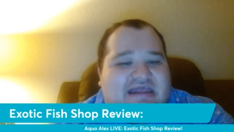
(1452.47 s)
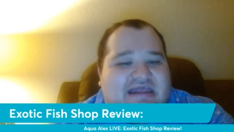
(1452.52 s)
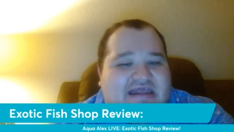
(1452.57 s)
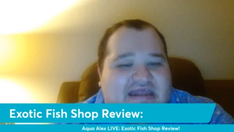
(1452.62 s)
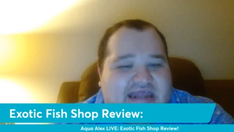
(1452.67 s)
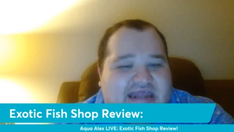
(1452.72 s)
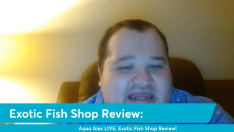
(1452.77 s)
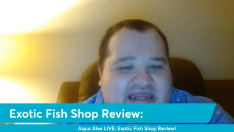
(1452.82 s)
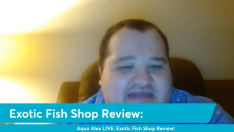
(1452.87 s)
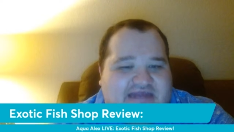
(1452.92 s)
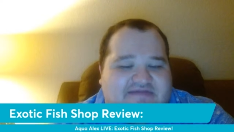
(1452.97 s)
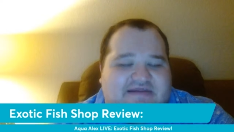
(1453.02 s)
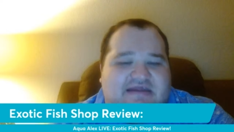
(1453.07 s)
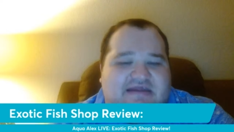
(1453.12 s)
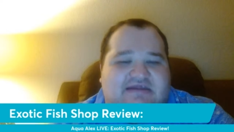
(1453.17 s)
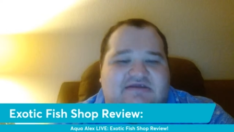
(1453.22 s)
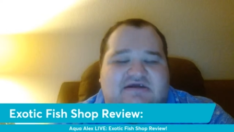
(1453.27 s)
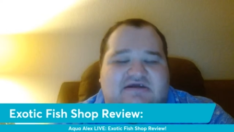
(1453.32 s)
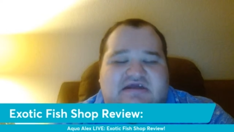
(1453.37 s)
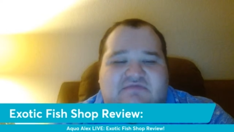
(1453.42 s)
easy
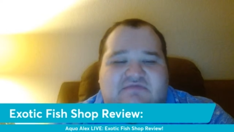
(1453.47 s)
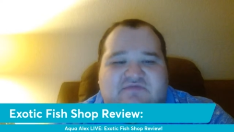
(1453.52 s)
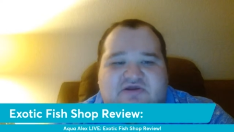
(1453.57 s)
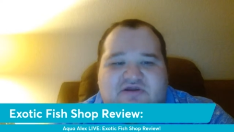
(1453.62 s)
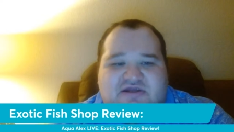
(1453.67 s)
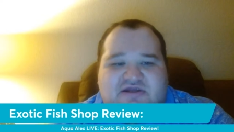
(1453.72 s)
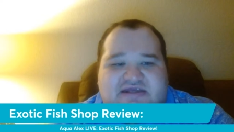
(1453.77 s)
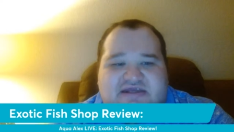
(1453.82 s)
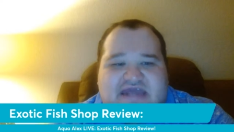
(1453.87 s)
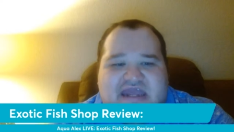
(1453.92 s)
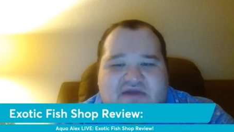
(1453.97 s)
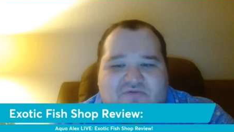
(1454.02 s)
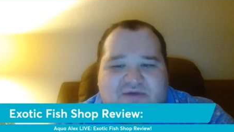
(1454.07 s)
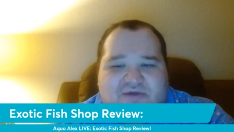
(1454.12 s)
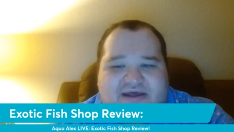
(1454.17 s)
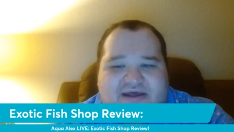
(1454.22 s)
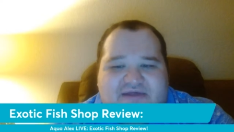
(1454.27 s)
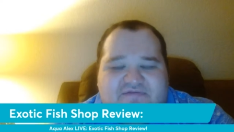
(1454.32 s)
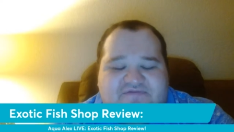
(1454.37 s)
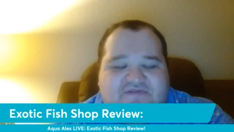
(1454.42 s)
to communicate
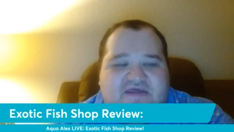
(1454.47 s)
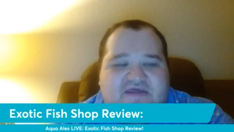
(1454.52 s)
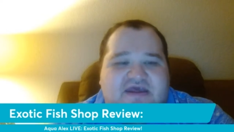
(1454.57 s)
with.